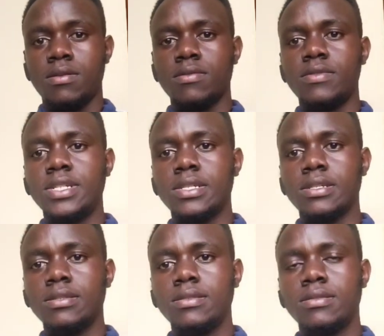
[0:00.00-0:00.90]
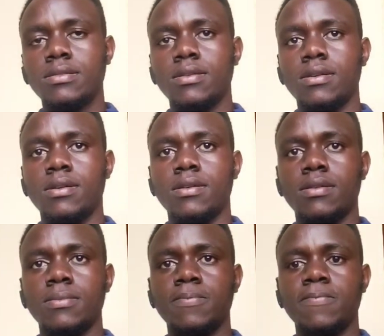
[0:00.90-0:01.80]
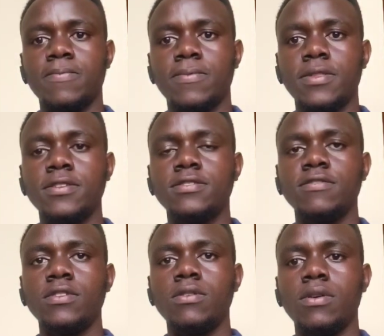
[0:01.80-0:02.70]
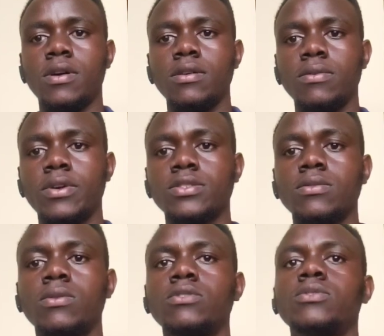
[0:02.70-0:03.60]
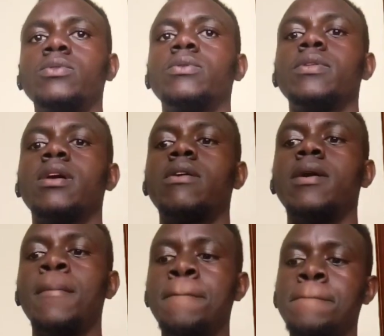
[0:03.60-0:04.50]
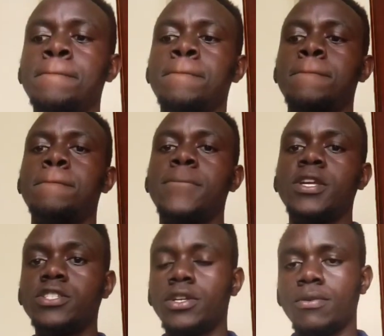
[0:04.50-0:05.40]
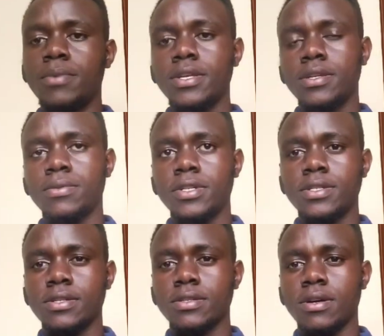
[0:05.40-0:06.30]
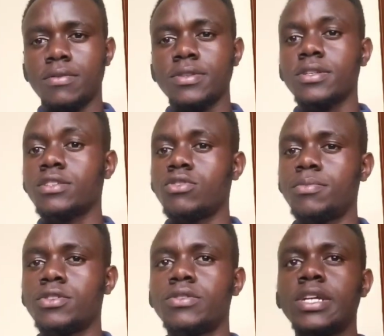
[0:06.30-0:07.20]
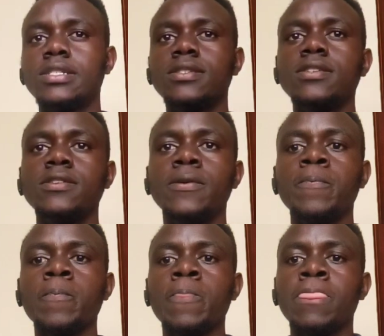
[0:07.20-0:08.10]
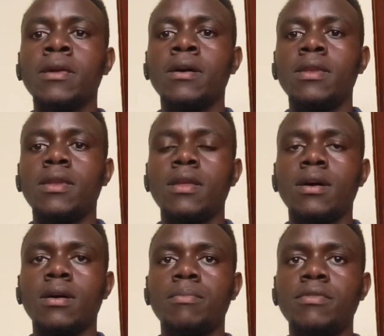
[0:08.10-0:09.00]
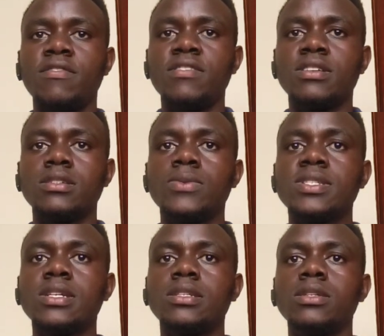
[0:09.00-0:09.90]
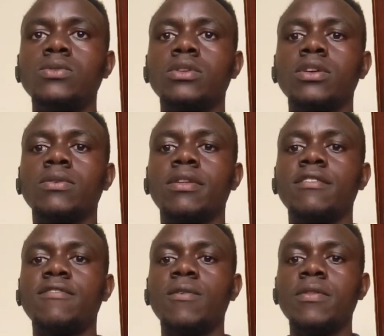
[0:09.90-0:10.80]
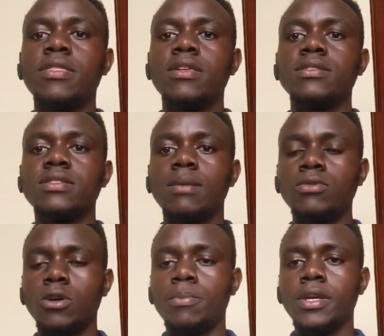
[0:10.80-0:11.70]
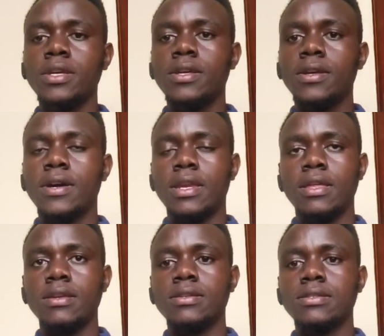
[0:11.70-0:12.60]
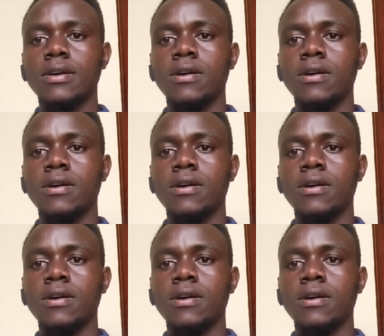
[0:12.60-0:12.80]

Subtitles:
Greetings. This video we are still continuing with our major topic, which is research report writing. And previously we started looking on the fourth subtopic under this